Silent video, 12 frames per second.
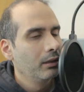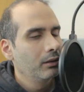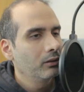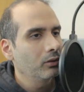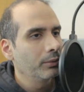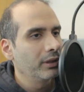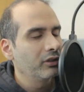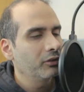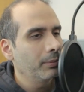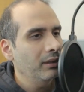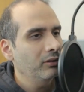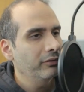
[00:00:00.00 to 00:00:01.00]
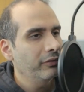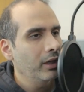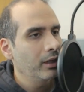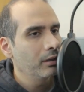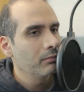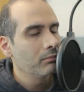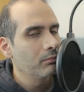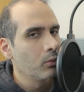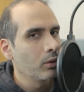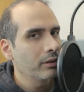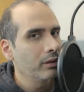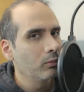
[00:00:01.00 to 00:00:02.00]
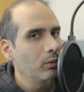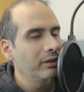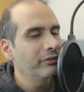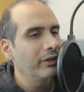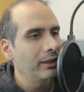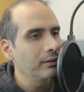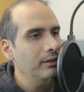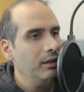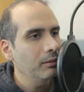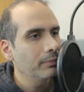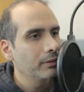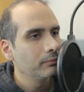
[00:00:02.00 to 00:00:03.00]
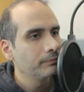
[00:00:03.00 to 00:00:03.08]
So when you're specifying more than one file type,